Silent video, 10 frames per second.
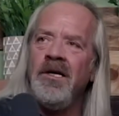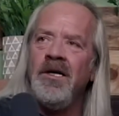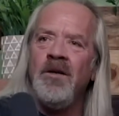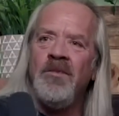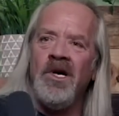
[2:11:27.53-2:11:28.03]

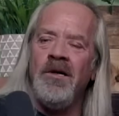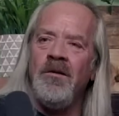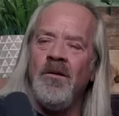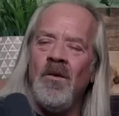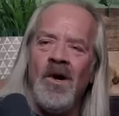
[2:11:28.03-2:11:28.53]
But
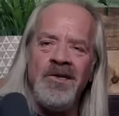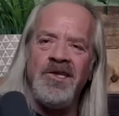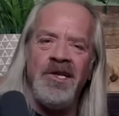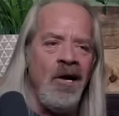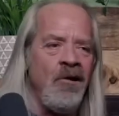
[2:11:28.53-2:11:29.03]
once
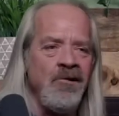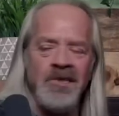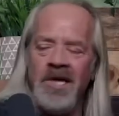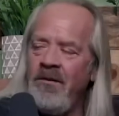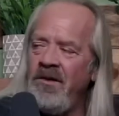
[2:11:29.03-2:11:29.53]
the elders
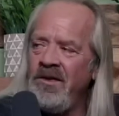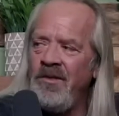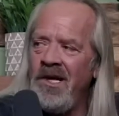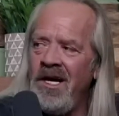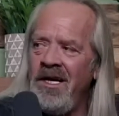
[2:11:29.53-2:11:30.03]
came into
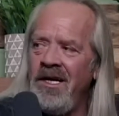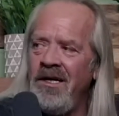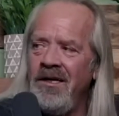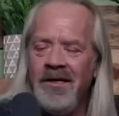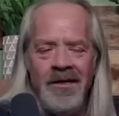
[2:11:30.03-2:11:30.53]
play,
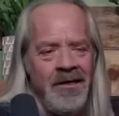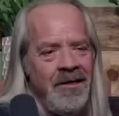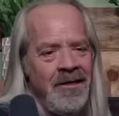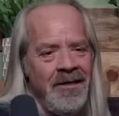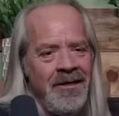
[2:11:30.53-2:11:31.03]

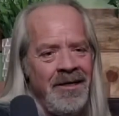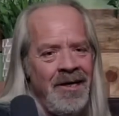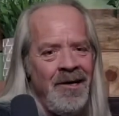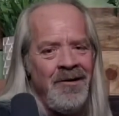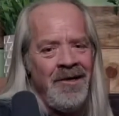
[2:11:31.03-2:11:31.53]

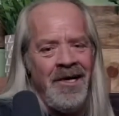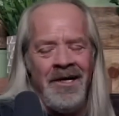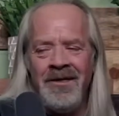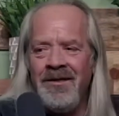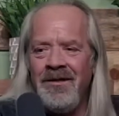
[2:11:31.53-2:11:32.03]

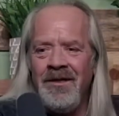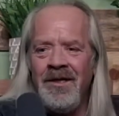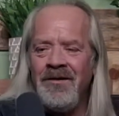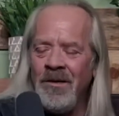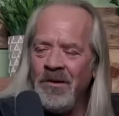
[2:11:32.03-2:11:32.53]
and
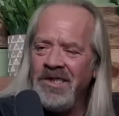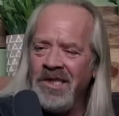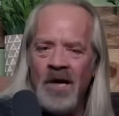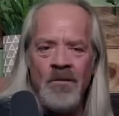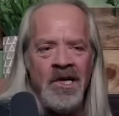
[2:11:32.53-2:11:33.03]
they would
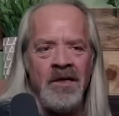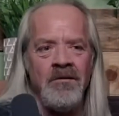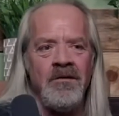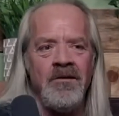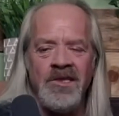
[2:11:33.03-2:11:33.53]
tell me,
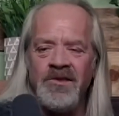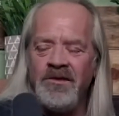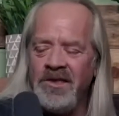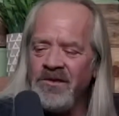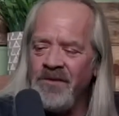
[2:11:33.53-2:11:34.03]

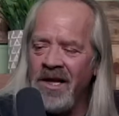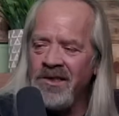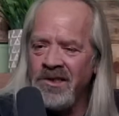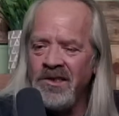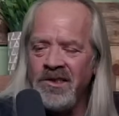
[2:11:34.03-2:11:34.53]
this
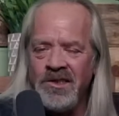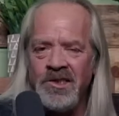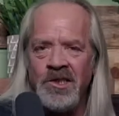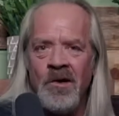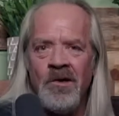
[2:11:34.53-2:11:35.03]
medicine is to
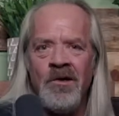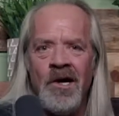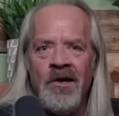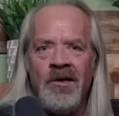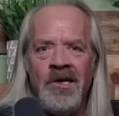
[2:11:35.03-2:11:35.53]
show you
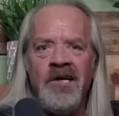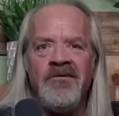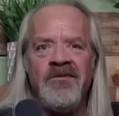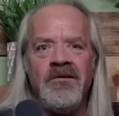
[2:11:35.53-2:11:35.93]
how to live,